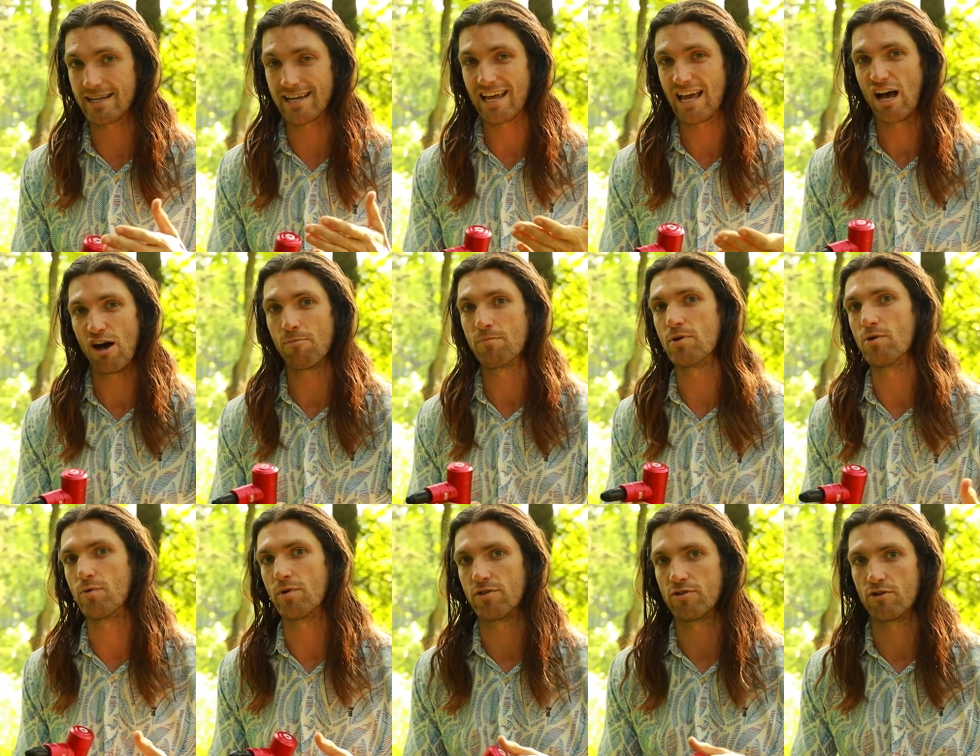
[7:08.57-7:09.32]
It can help
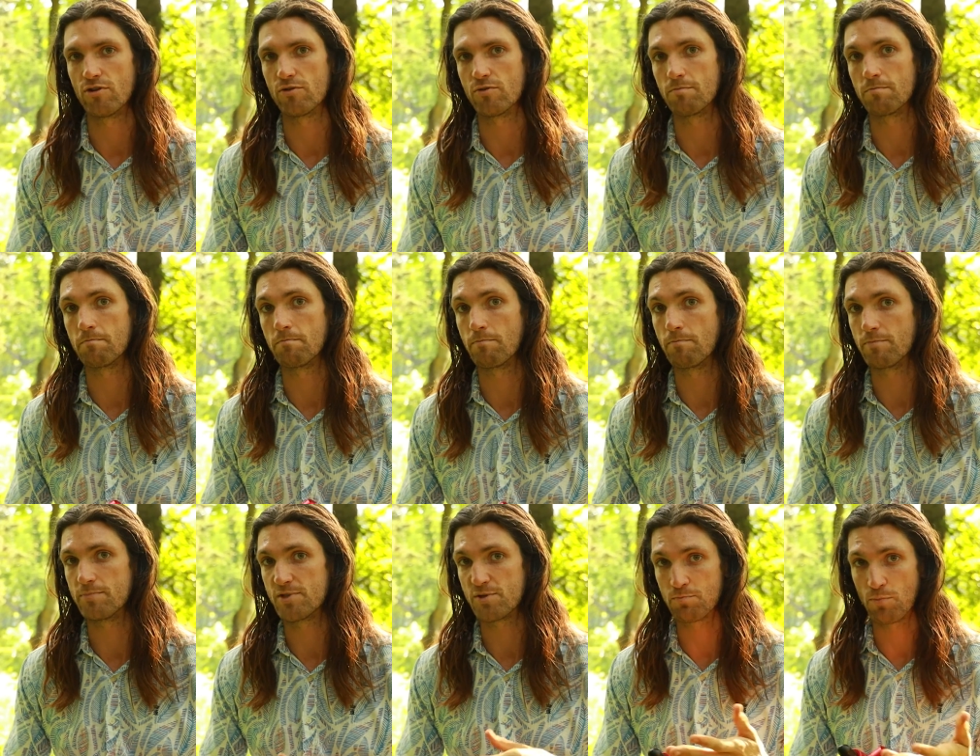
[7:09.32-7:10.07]
you with your
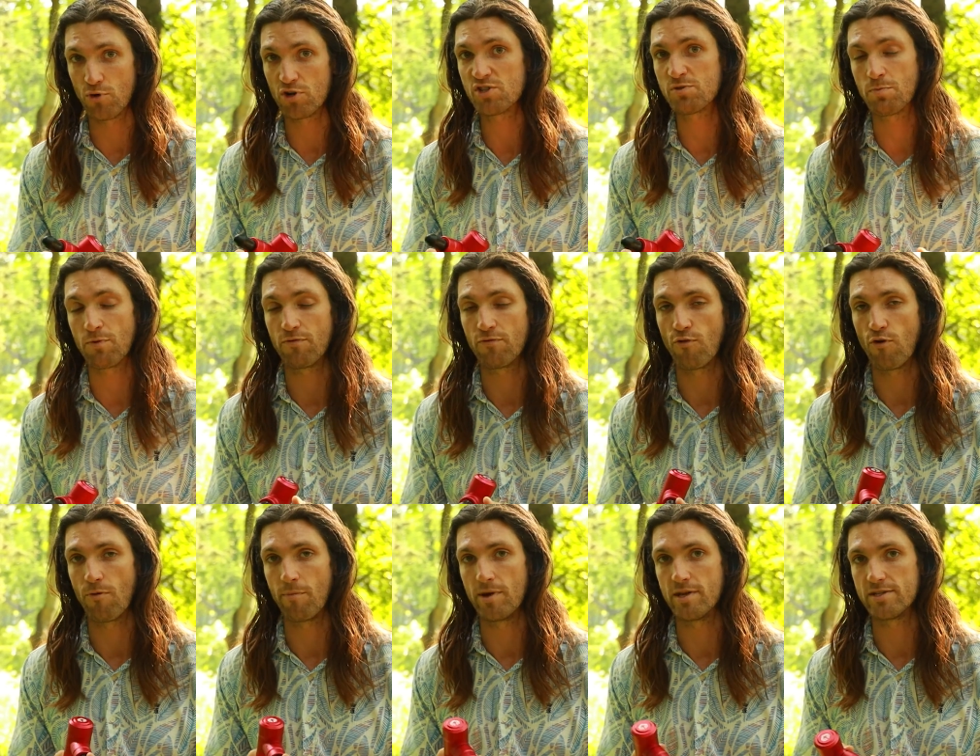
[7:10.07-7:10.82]
sports
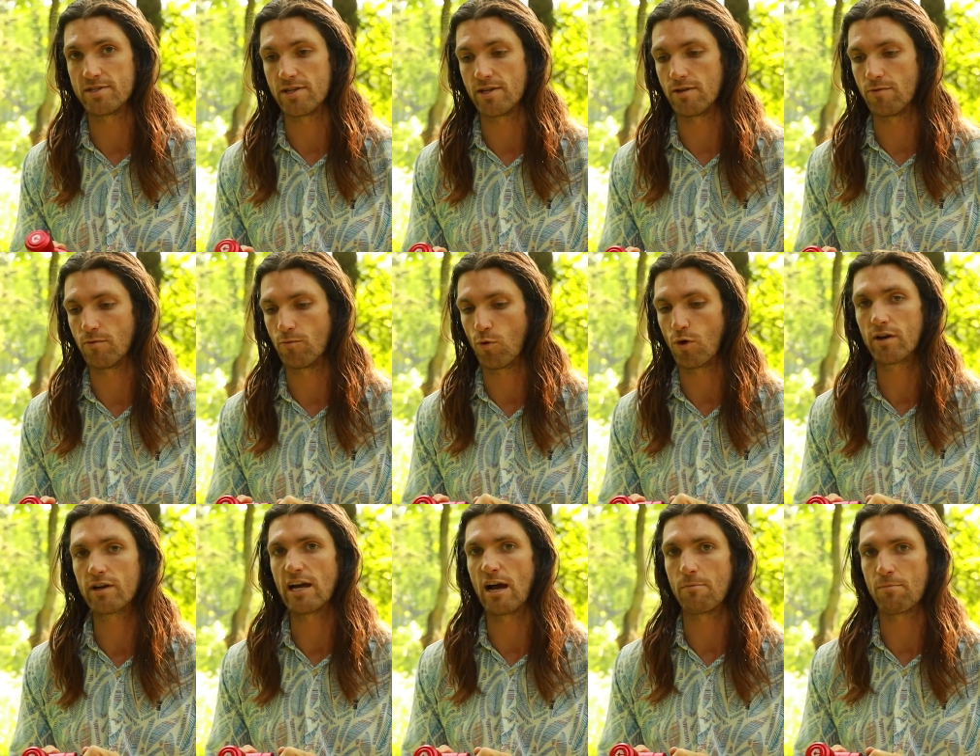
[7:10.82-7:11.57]
performance and
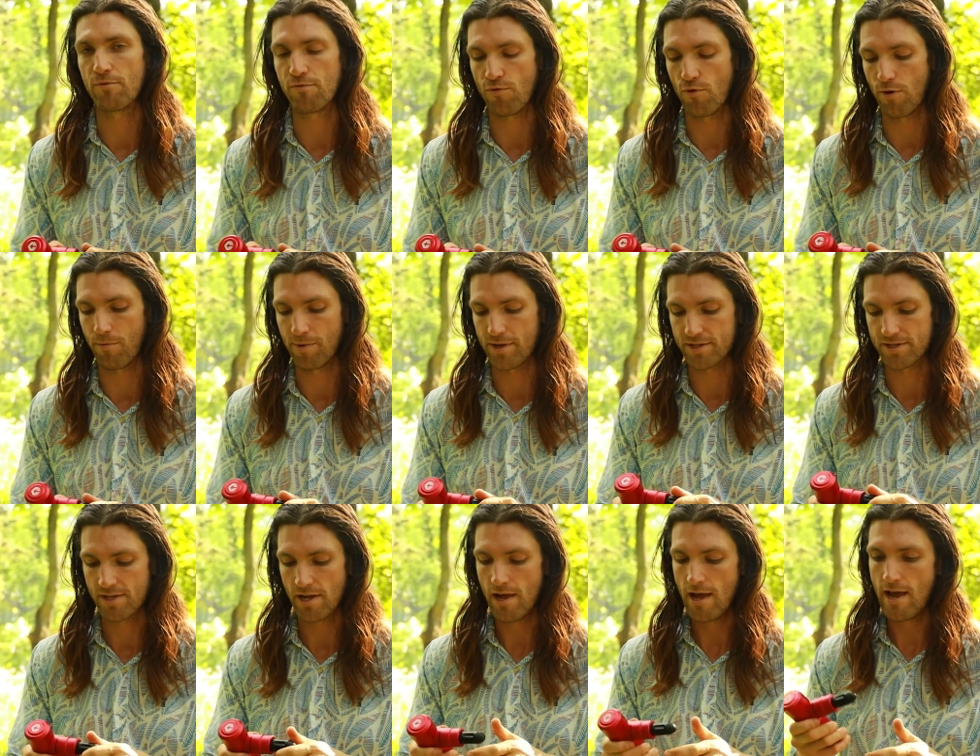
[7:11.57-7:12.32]
workout
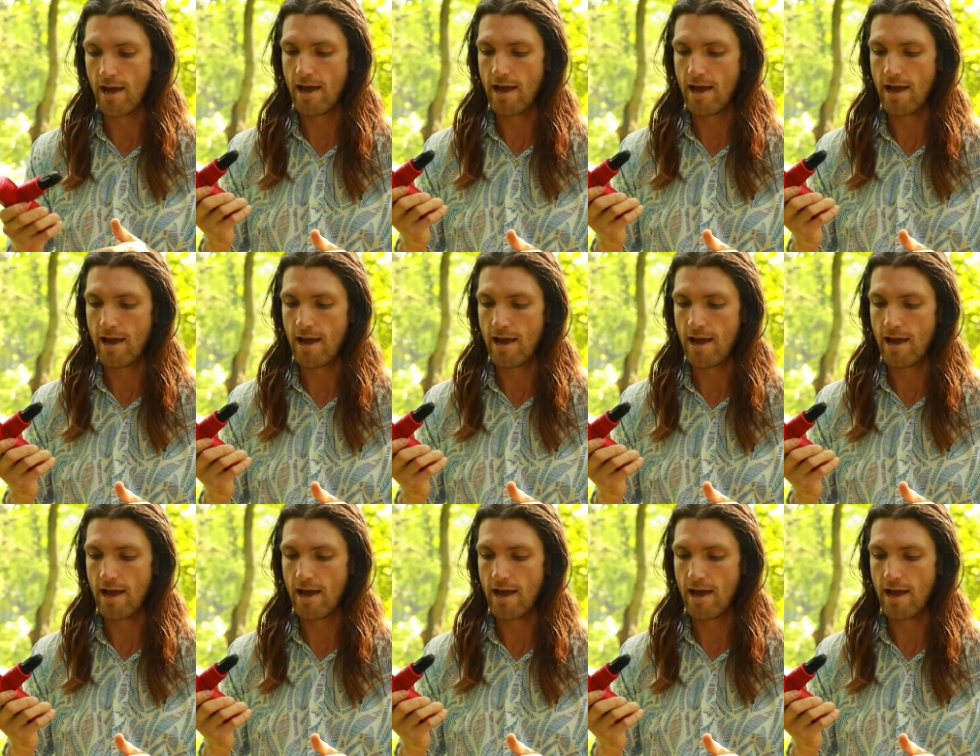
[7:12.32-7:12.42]
performance.